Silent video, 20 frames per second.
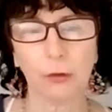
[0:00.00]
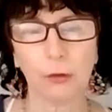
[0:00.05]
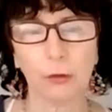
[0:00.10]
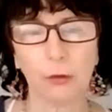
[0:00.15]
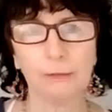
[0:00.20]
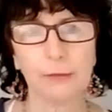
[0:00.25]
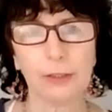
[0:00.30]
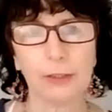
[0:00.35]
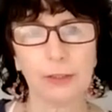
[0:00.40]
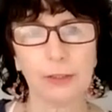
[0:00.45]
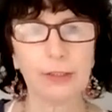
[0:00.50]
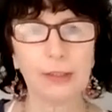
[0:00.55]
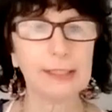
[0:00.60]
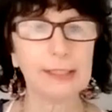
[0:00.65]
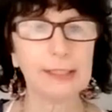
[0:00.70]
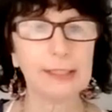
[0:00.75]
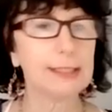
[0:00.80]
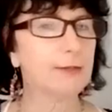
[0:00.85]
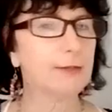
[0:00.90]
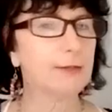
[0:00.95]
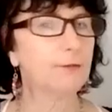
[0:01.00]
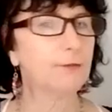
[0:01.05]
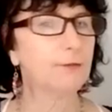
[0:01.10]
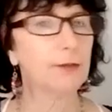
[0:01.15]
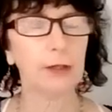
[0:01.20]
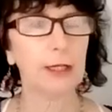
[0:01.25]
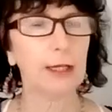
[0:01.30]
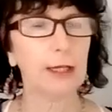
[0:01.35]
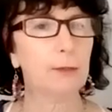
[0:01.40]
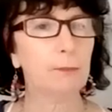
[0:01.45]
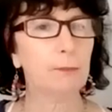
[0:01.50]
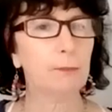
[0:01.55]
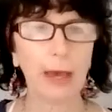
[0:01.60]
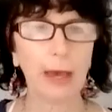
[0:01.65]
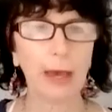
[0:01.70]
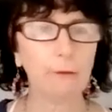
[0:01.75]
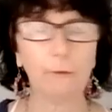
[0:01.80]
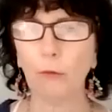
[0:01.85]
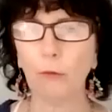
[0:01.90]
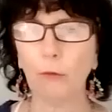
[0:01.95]
So this is a very
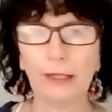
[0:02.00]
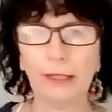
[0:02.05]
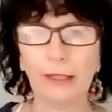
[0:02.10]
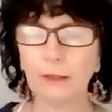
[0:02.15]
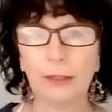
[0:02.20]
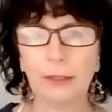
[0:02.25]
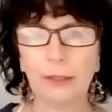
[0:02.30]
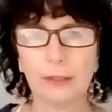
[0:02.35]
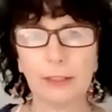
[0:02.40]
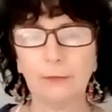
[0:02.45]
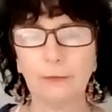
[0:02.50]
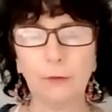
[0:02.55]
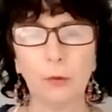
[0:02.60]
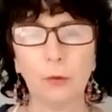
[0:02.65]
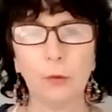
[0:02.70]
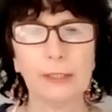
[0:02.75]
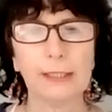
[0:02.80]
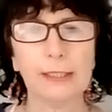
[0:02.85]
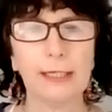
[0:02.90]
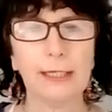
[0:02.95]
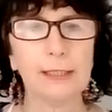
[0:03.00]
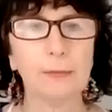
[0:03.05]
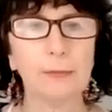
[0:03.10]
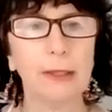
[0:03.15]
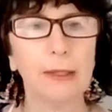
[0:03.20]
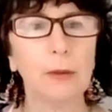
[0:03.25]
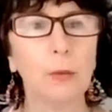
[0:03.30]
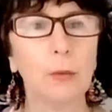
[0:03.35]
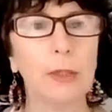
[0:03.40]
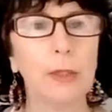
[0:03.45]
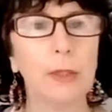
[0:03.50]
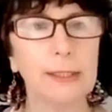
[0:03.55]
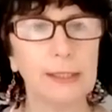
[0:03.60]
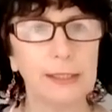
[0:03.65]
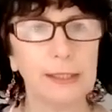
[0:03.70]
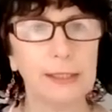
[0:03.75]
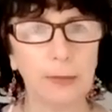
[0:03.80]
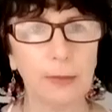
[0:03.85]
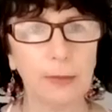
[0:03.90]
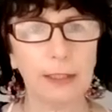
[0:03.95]
powerful month because, of course, next month we're
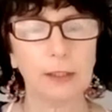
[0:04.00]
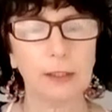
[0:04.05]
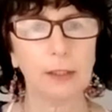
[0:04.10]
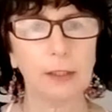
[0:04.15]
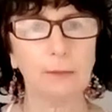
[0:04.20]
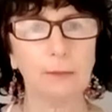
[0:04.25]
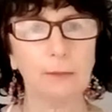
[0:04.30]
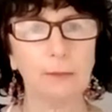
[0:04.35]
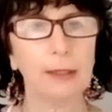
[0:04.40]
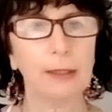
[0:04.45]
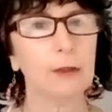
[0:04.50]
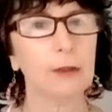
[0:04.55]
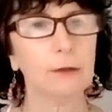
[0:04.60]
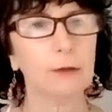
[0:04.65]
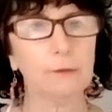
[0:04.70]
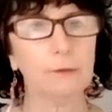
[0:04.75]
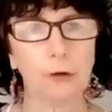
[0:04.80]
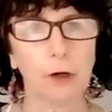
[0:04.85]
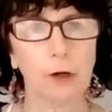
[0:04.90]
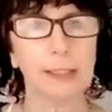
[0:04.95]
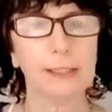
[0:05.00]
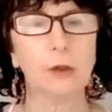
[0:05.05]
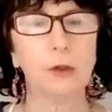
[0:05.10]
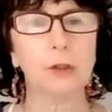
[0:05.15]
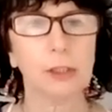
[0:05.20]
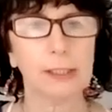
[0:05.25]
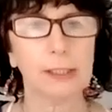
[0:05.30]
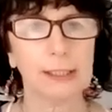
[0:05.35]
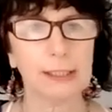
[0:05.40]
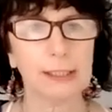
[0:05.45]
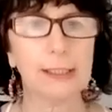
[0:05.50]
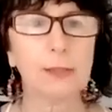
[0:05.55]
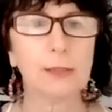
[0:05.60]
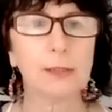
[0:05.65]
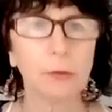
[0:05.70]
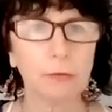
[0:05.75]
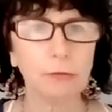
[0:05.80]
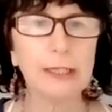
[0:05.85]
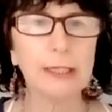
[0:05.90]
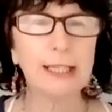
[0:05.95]
stepping into the month of Christ consciousness. We
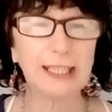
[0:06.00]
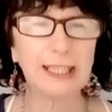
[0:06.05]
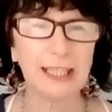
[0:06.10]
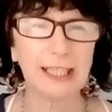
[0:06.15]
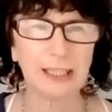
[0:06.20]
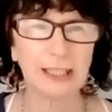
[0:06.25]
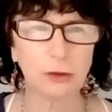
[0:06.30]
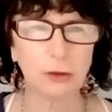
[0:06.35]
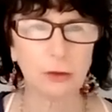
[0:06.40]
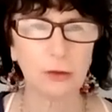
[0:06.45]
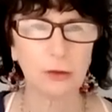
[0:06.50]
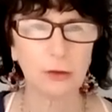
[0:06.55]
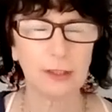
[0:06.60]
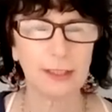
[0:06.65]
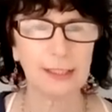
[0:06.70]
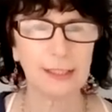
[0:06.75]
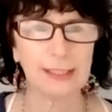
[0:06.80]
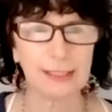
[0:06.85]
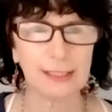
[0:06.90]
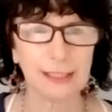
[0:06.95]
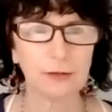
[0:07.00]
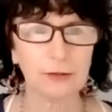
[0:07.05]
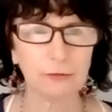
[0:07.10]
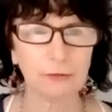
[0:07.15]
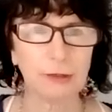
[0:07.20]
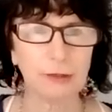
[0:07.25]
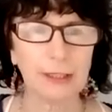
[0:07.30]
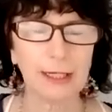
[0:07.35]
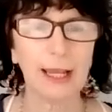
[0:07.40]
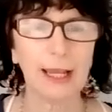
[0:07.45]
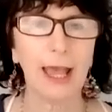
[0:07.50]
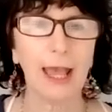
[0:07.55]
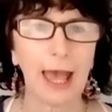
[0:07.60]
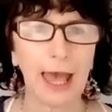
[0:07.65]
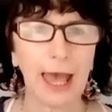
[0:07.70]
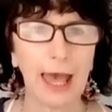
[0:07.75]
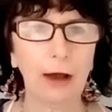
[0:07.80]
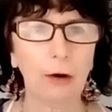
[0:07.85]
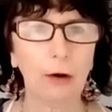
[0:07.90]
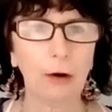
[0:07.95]
really need to do this. This is really
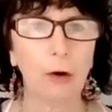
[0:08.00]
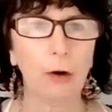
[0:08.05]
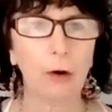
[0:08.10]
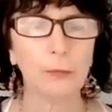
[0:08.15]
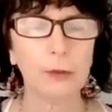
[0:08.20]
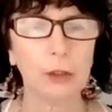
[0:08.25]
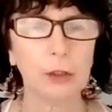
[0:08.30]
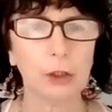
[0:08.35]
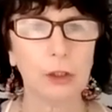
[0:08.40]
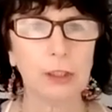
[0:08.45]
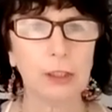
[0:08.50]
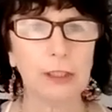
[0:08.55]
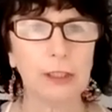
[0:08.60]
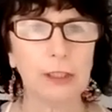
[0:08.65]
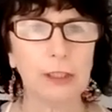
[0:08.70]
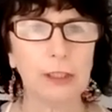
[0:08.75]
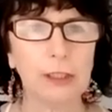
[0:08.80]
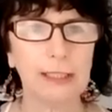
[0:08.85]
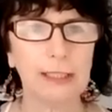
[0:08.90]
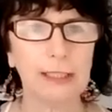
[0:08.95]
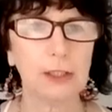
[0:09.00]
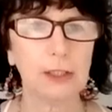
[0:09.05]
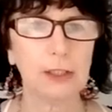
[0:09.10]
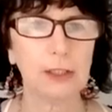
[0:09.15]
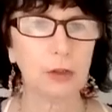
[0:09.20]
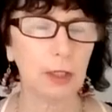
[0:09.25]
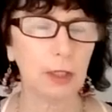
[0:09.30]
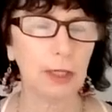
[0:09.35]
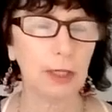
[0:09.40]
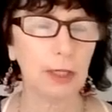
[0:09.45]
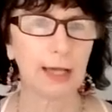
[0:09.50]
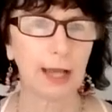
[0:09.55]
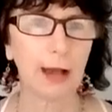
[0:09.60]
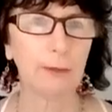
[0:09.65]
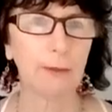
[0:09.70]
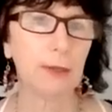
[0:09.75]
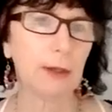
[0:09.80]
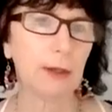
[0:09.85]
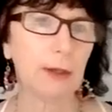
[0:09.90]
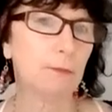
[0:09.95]
our opportunity to come
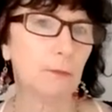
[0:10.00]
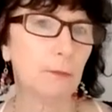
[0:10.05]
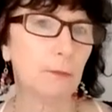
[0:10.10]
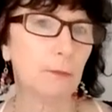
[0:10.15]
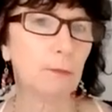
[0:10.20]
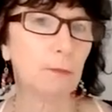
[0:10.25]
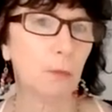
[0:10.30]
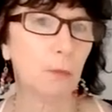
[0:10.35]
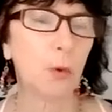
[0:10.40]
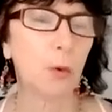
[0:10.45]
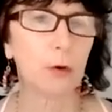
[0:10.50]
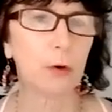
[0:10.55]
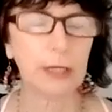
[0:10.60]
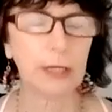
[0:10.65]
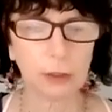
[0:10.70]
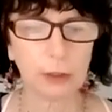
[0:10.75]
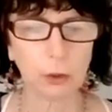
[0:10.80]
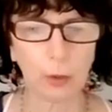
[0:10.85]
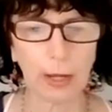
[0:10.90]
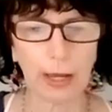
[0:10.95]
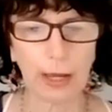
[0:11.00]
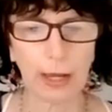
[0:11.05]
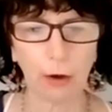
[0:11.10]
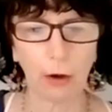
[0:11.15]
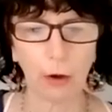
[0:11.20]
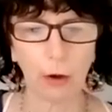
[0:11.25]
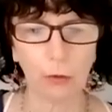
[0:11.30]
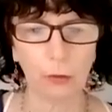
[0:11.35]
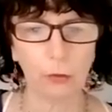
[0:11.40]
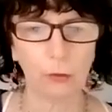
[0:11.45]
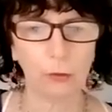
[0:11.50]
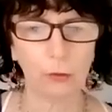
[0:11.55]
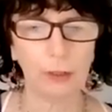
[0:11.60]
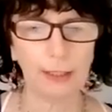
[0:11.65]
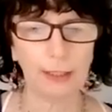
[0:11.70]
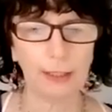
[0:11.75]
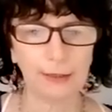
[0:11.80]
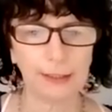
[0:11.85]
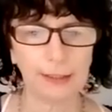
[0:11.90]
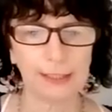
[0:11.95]
more into our own
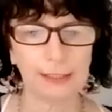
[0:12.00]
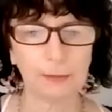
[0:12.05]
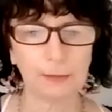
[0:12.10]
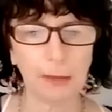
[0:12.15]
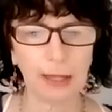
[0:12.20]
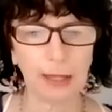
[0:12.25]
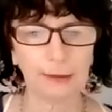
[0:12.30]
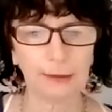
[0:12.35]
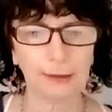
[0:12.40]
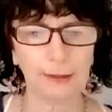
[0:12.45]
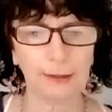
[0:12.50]
this month.